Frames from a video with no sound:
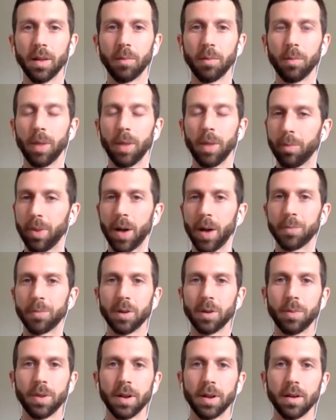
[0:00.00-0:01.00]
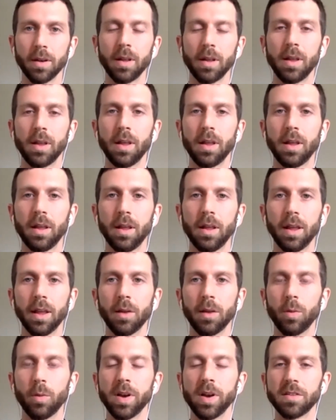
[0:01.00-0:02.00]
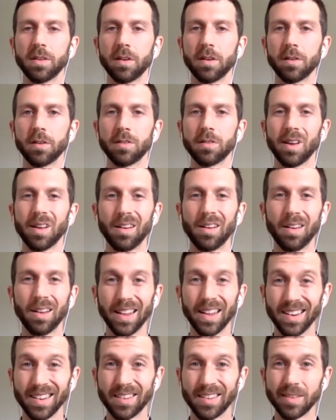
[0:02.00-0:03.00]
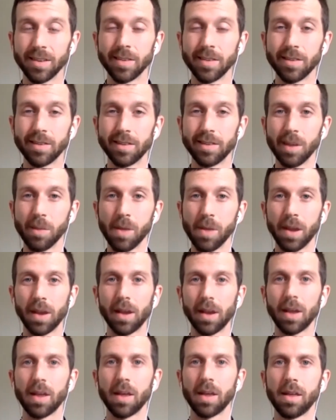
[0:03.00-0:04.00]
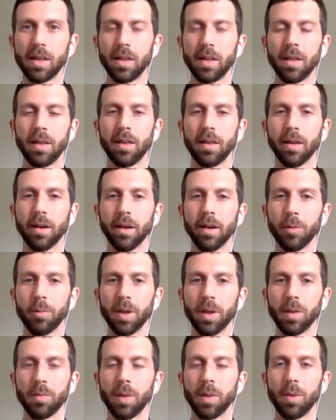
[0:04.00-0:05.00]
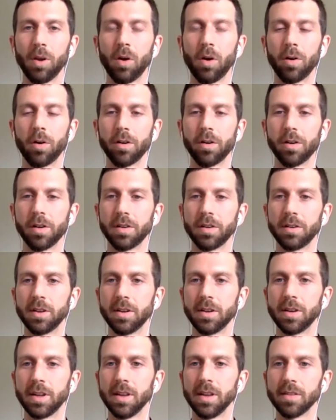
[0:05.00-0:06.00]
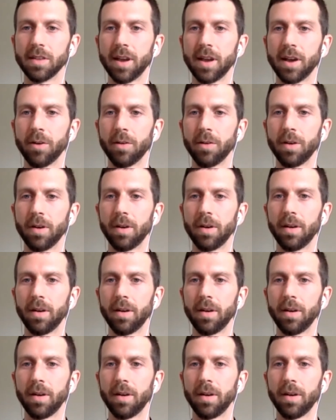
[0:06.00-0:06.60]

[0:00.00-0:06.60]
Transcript: It pops up in ways that are subtle and systemic, and maybe harder to tease out.